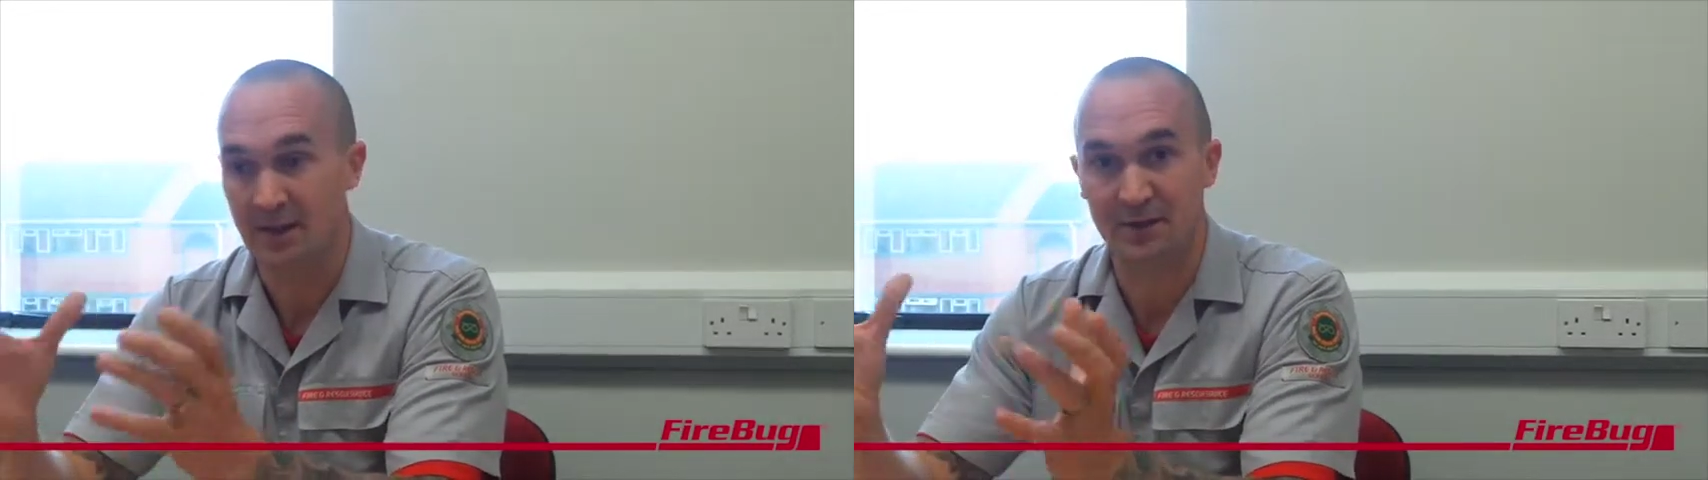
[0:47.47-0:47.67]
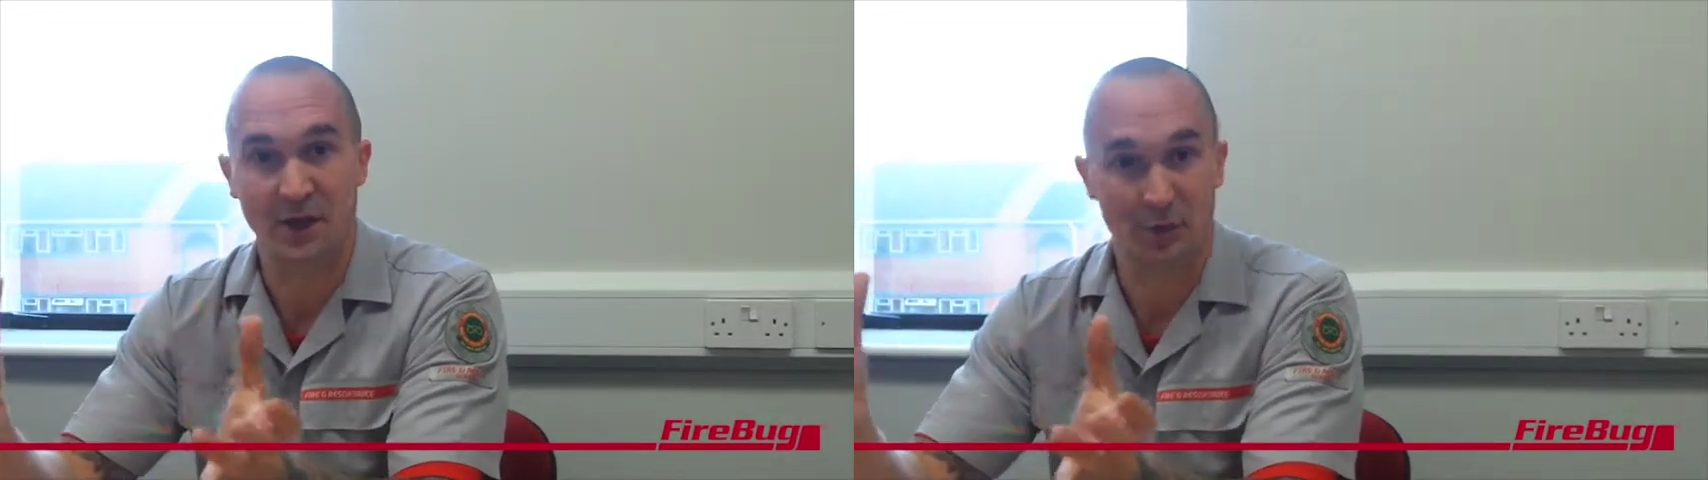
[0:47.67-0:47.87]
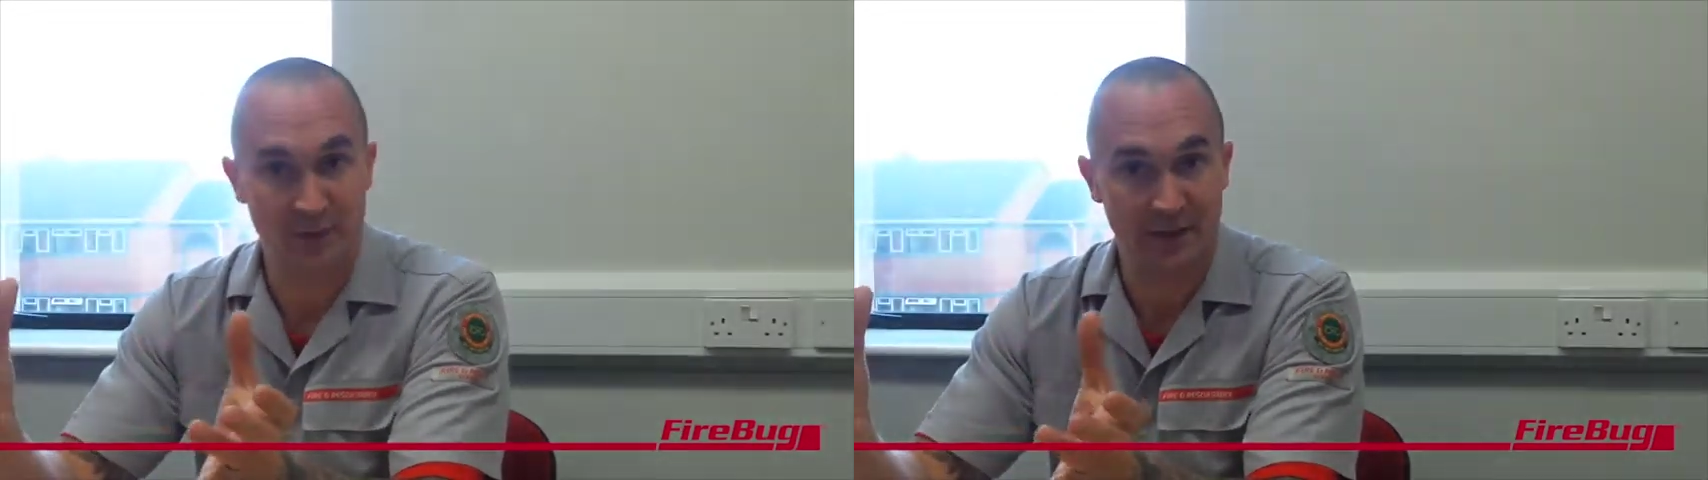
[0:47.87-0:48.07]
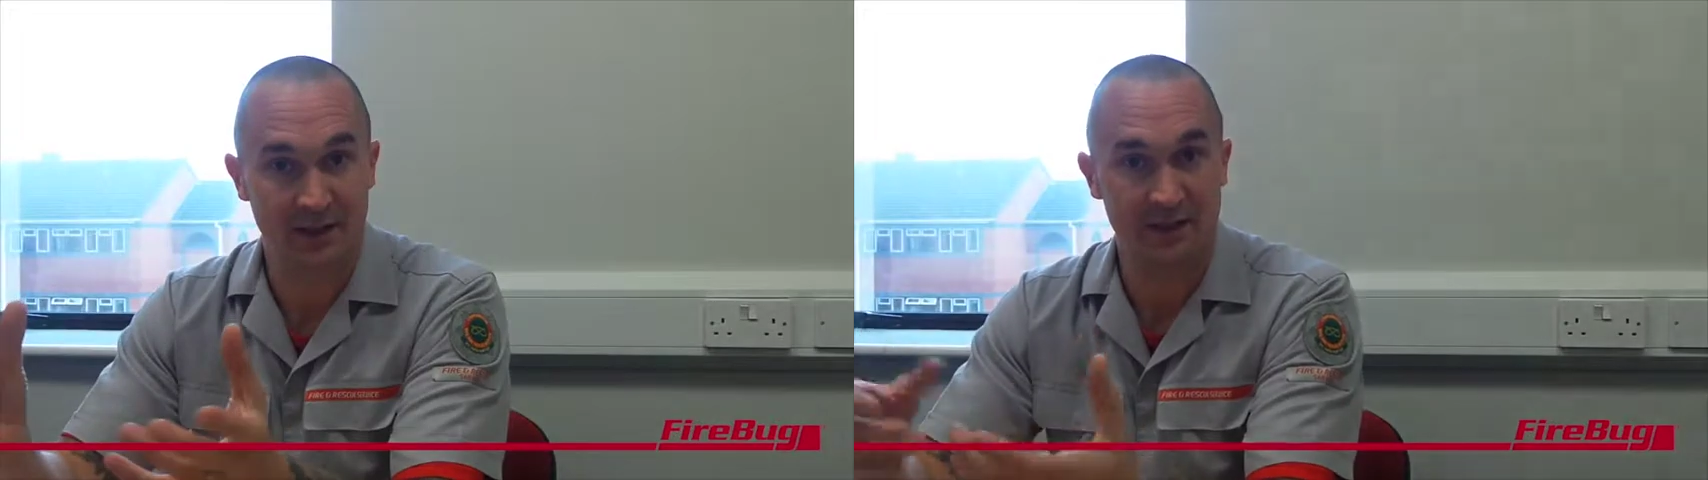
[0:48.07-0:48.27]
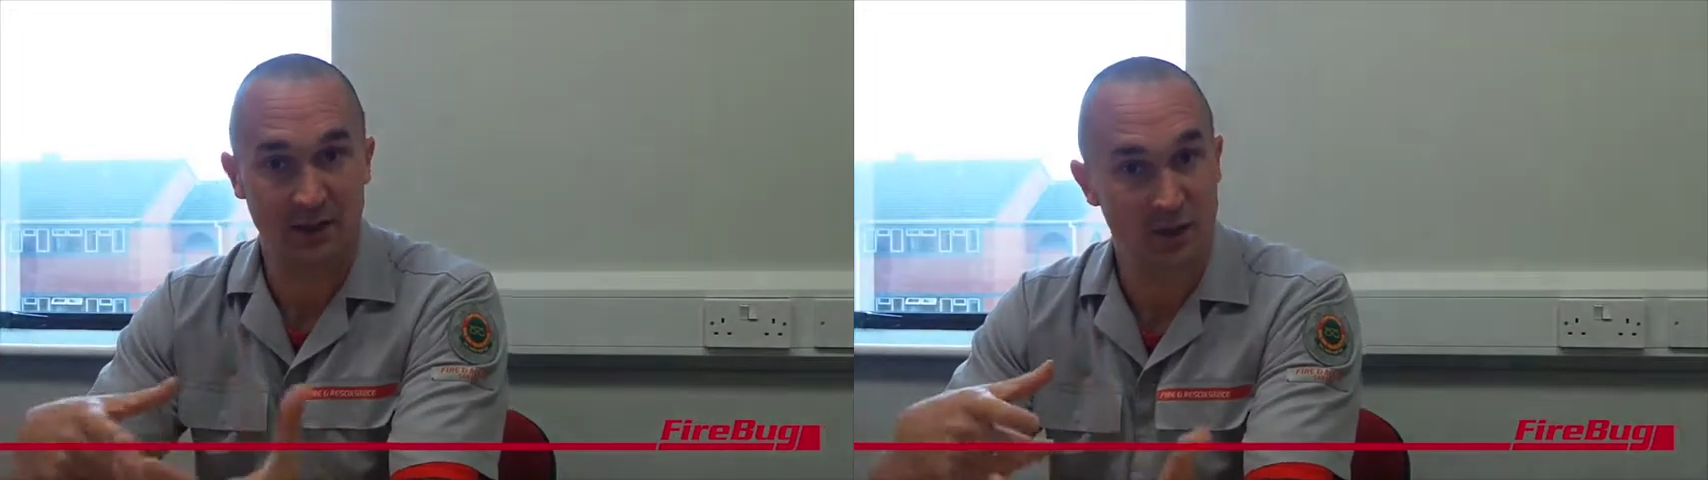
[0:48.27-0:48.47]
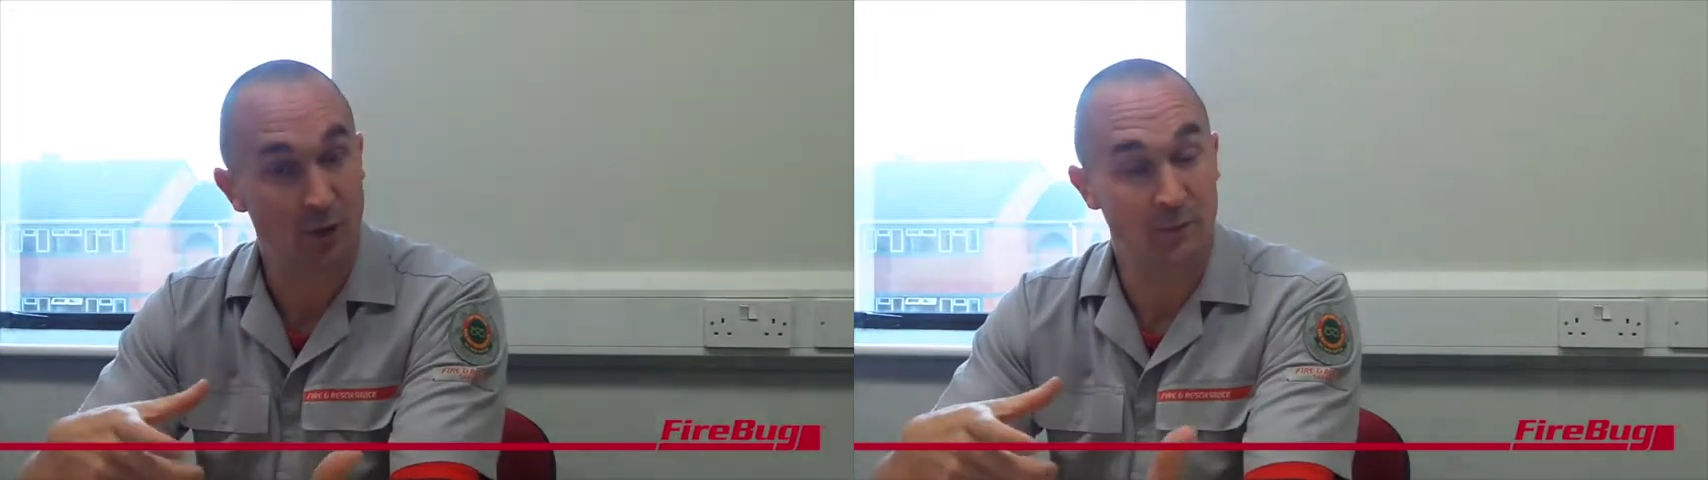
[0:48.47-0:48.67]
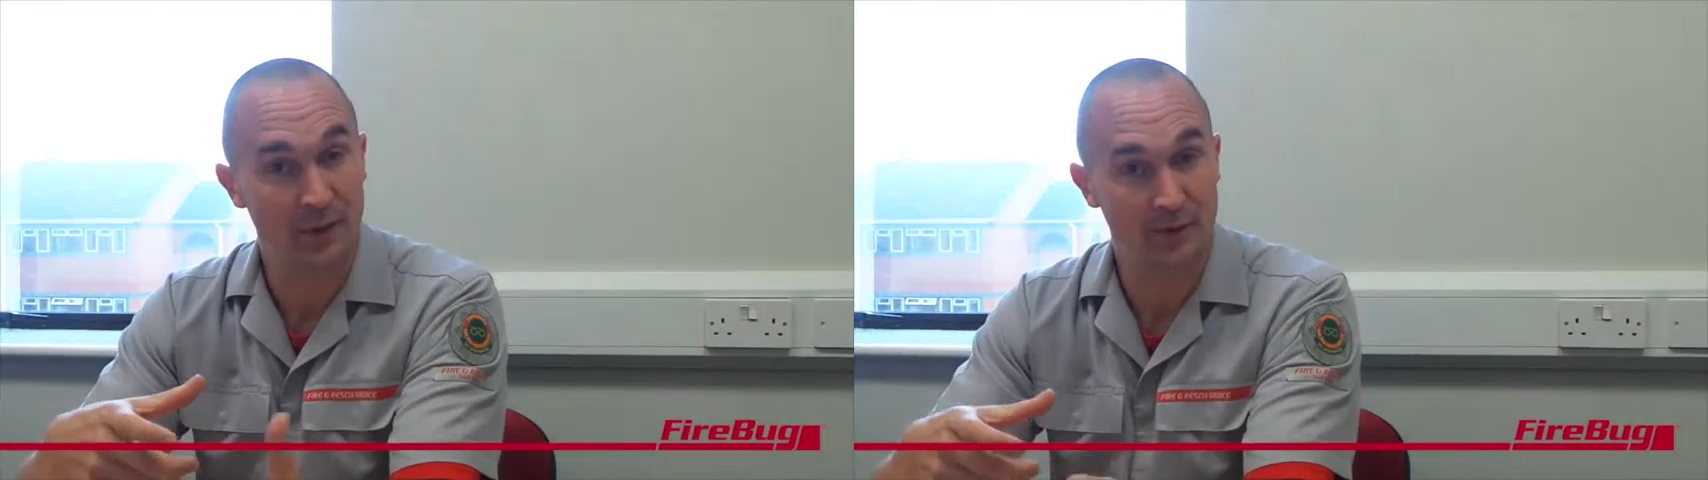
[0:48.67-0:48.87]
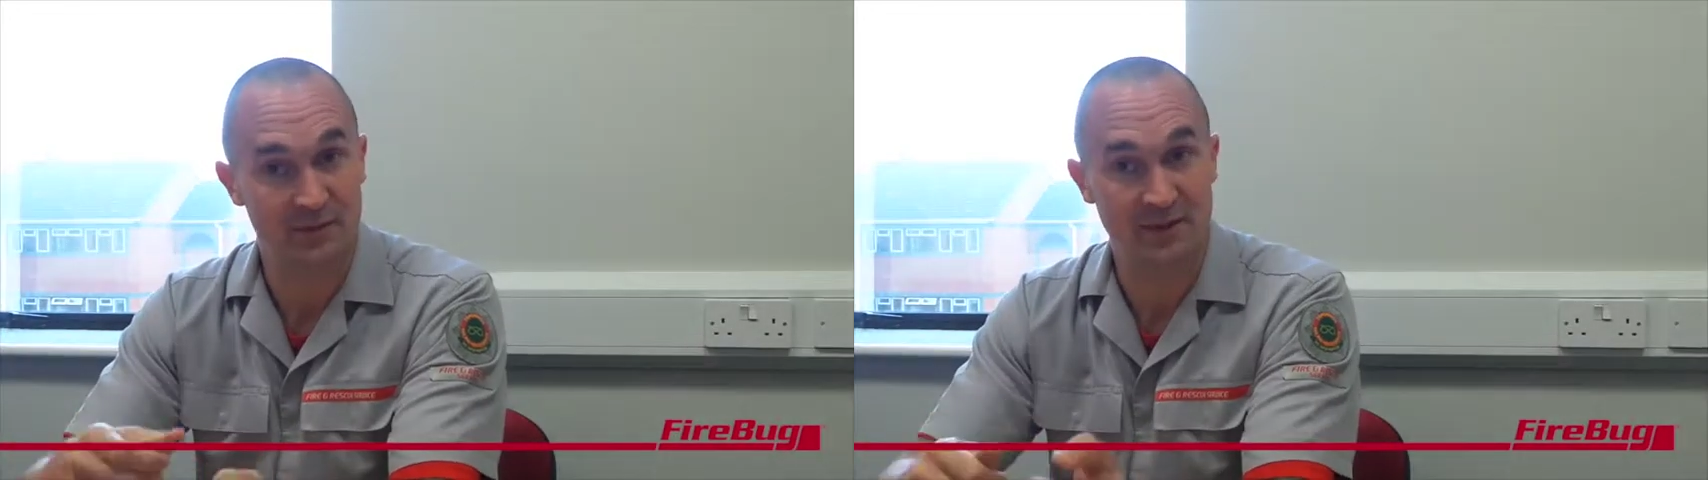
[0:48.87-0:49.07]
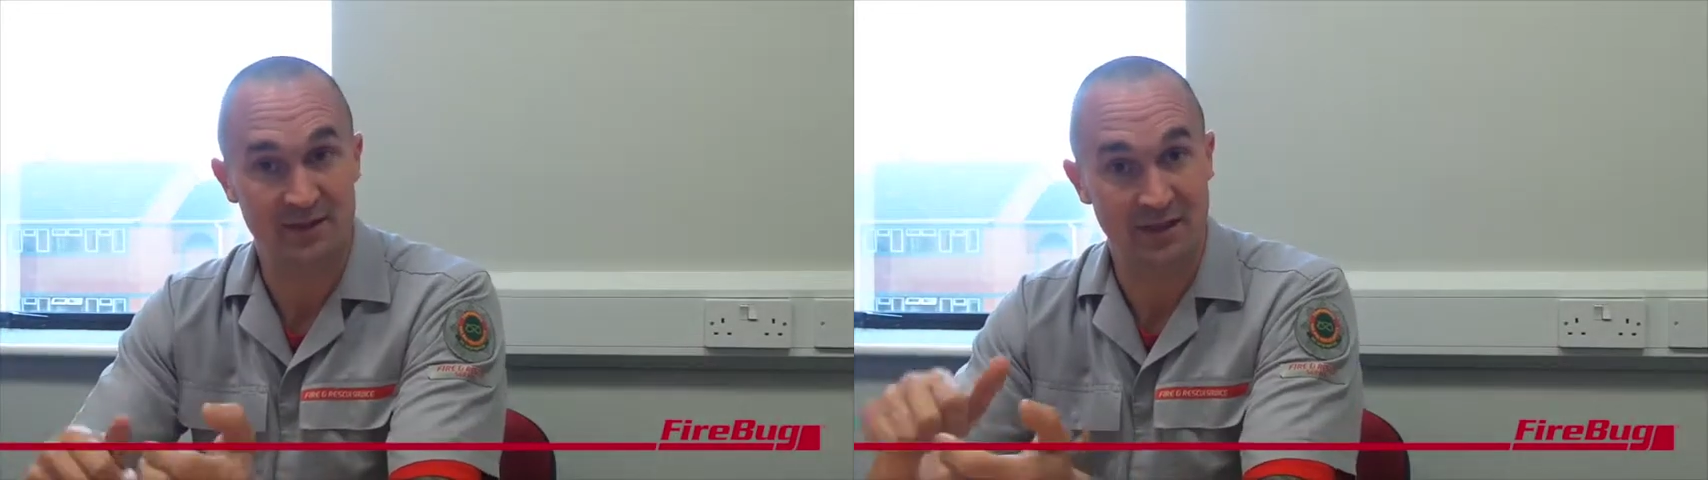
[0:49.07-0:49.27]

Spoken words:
coning, your long pulses,